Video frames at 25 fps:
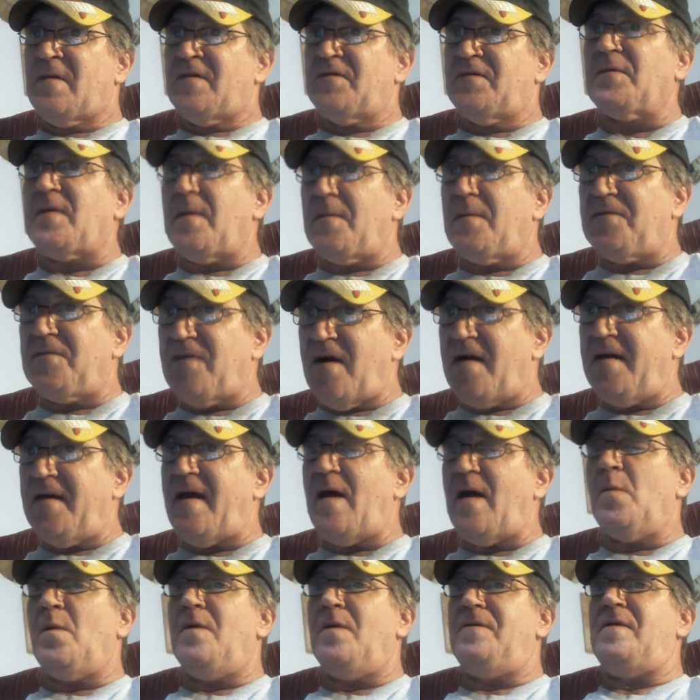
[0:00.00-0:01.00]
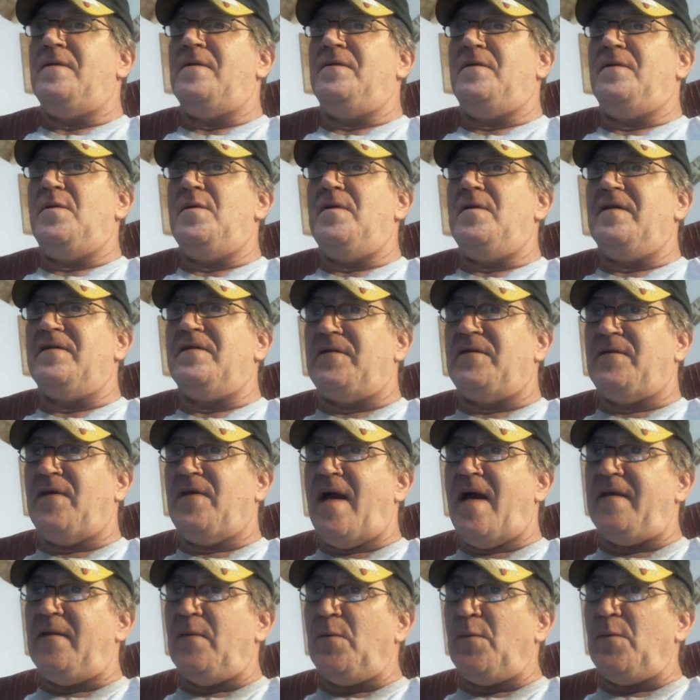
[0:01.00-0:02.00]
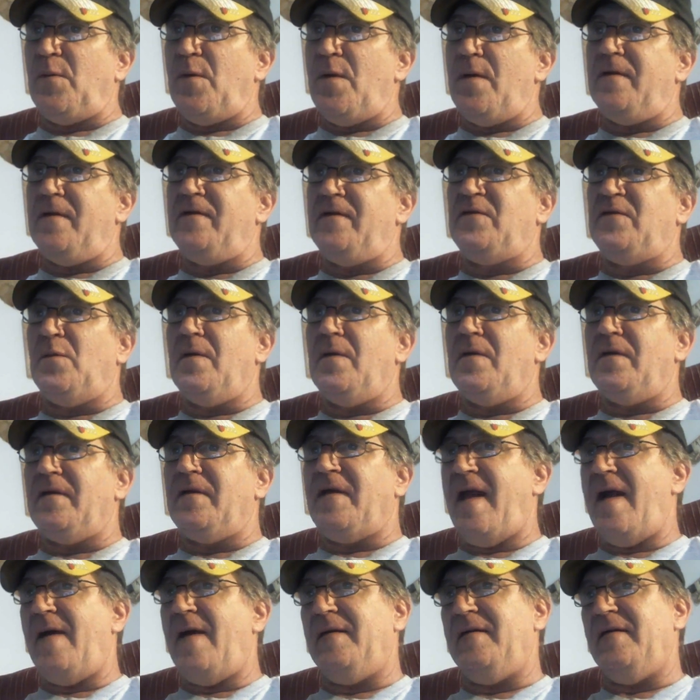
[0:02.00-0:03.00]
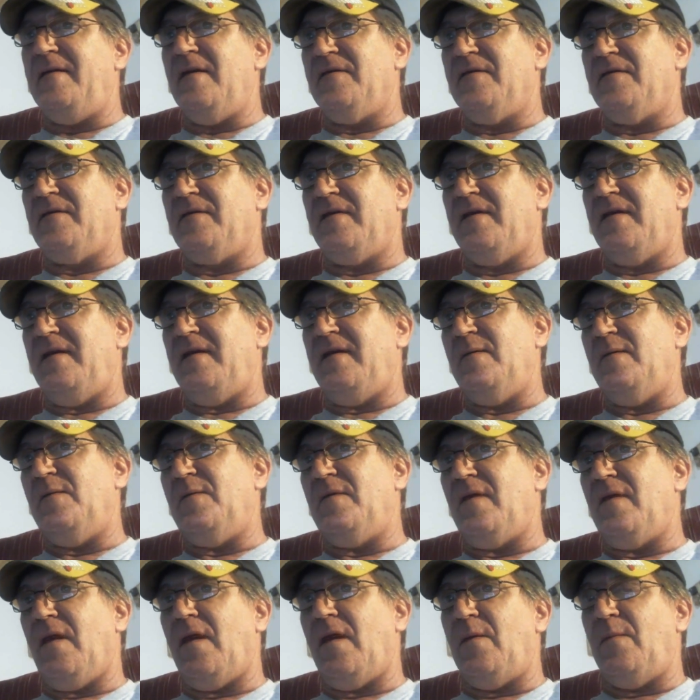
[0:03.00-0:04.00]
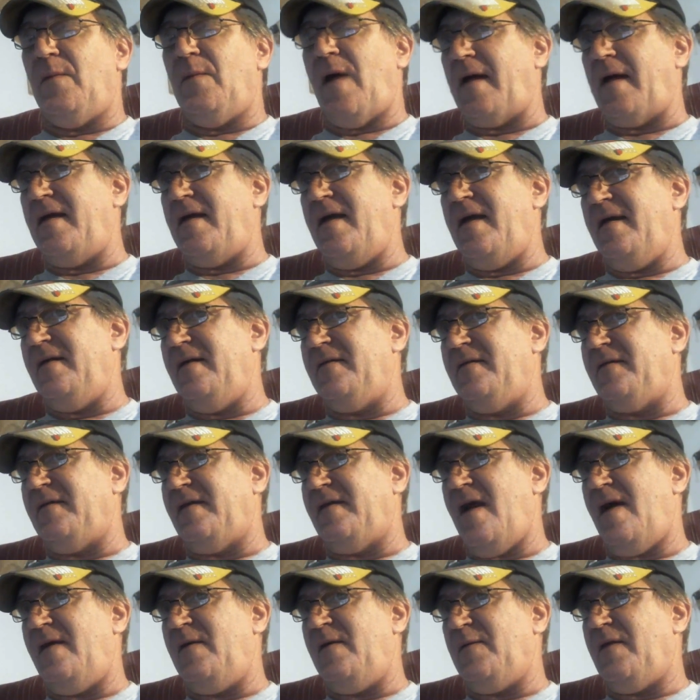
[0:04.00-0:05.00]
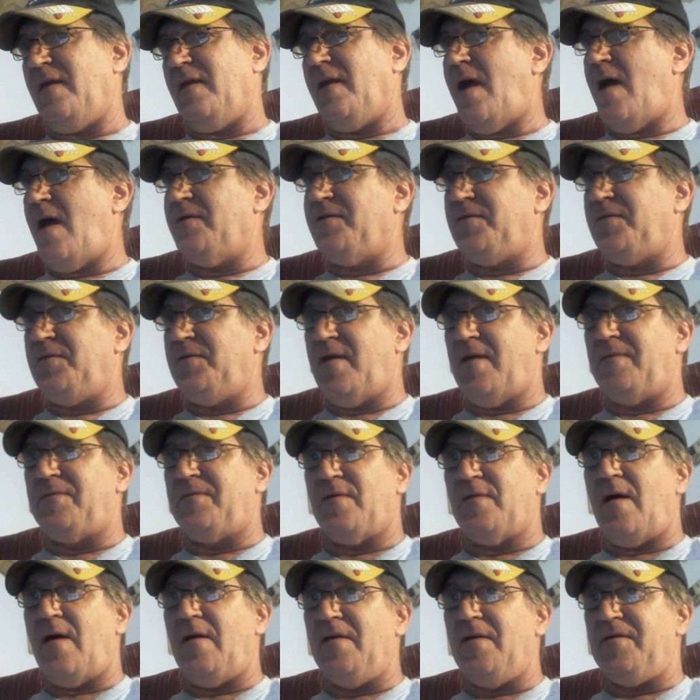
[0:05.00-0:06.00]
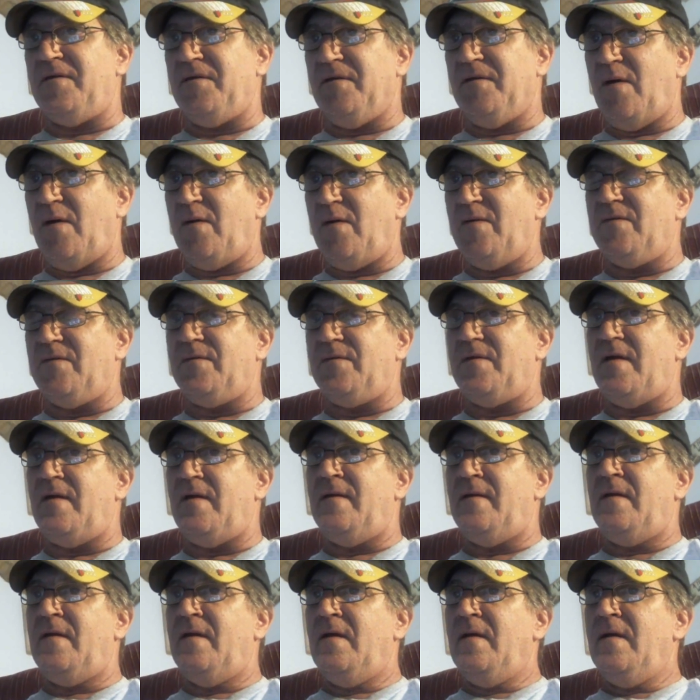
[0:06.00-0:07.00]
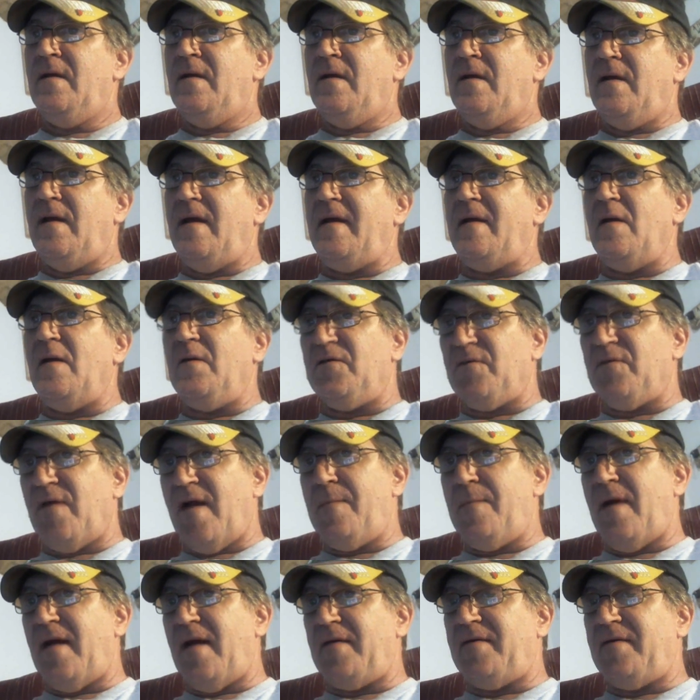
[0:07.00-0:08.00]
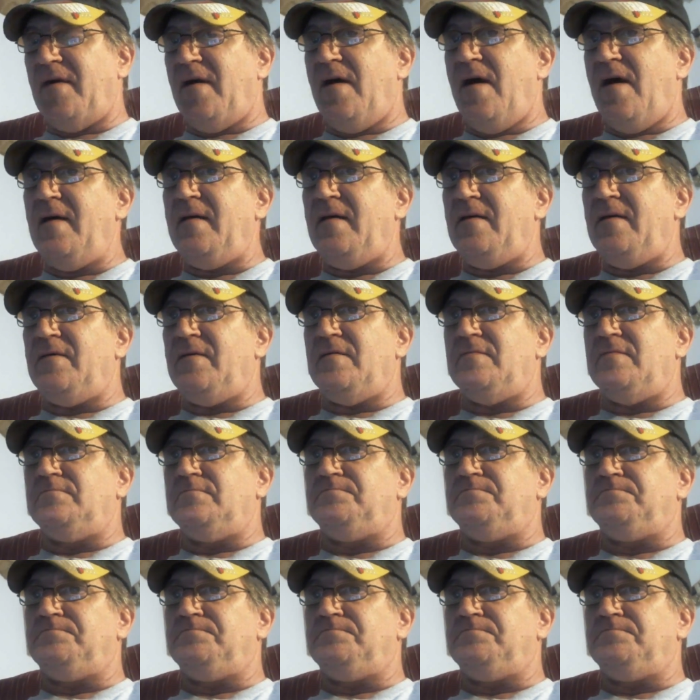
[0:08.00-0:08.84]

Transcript: So come to find out, what they're doing is they're trying to word it to where the county doesn't get hit with a law. I can't hit the county with a lawsuit after all this is over. It goes right back to Huntington.